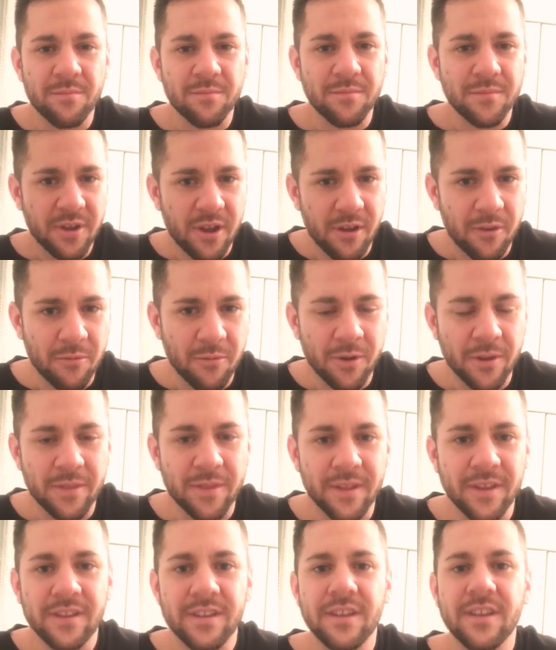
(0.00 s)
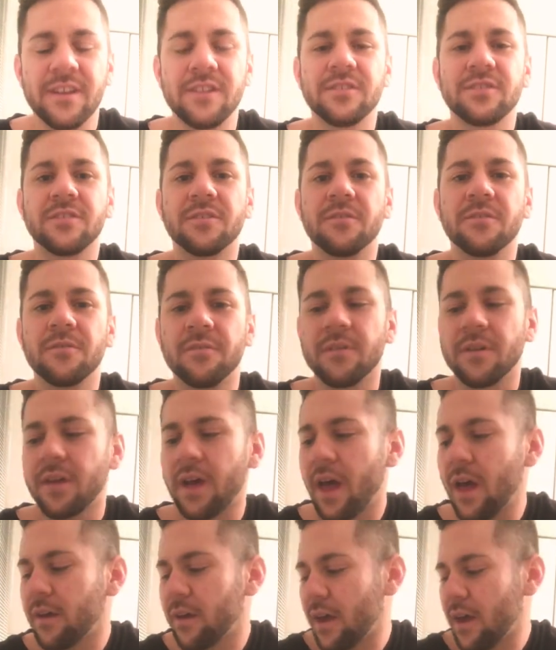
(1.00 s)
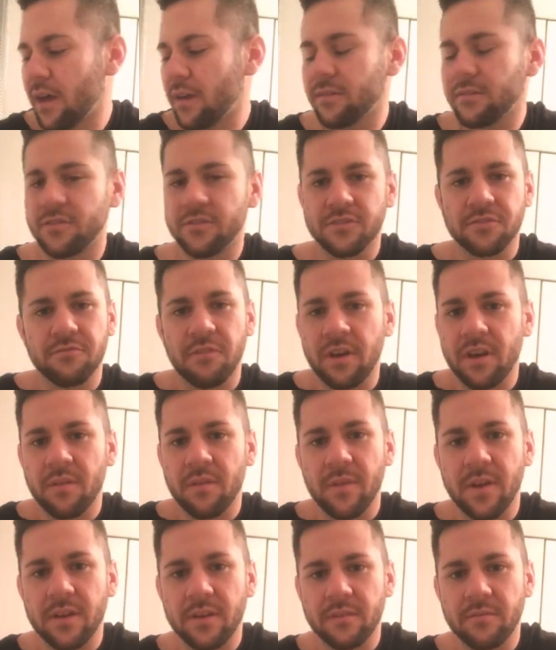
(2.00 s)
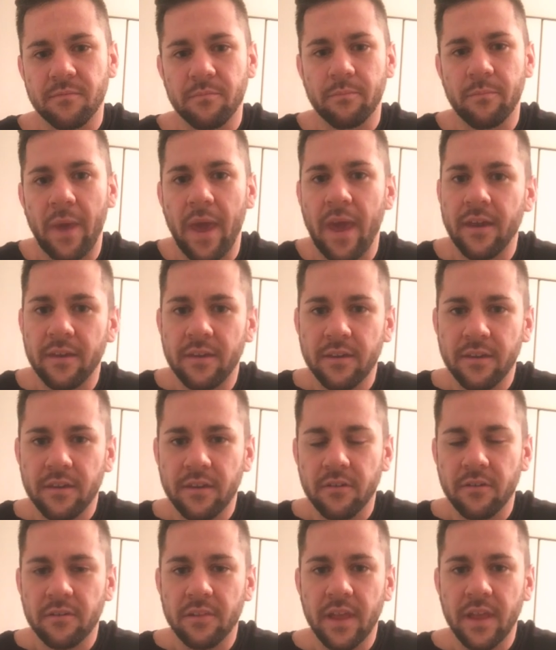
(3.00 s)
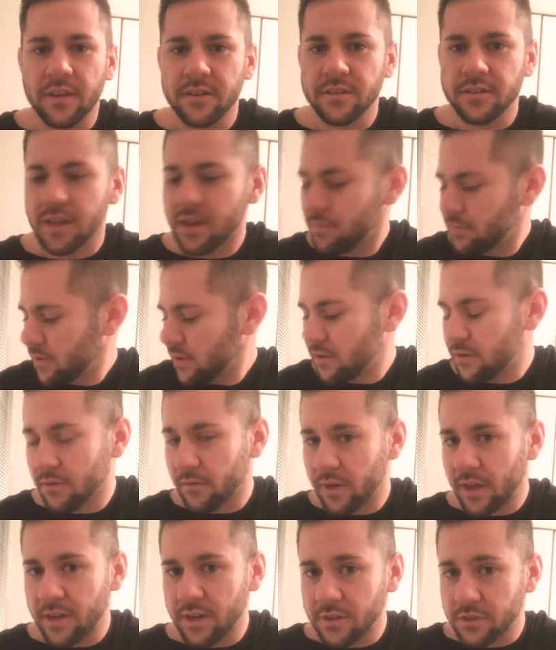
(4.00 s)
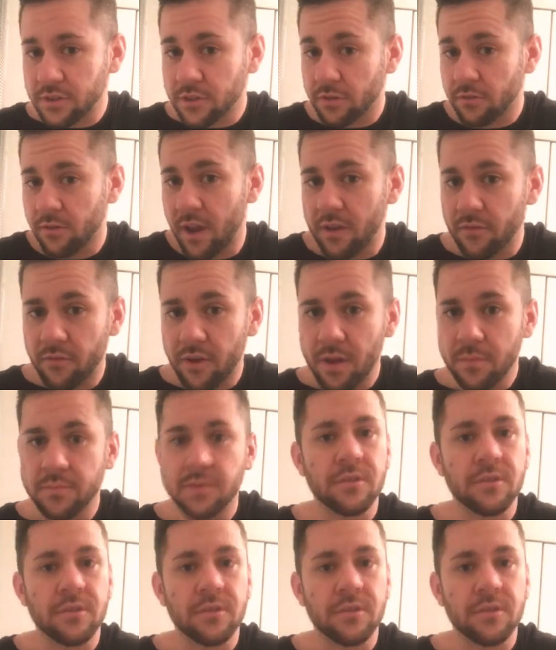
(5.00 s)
Not worth it. So I just recommend bagging your legs up, getting saran wrap.